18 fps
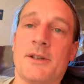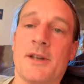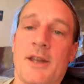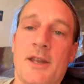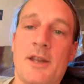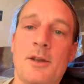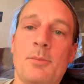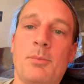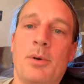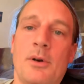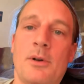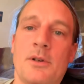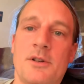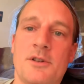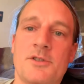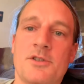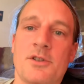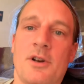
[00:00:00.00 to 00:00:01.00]
He
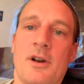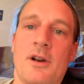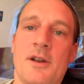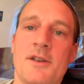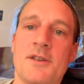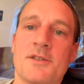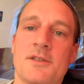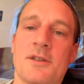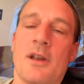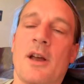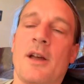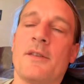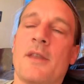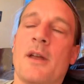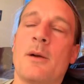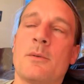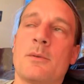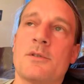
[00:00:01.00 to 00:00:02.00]
apologised, and that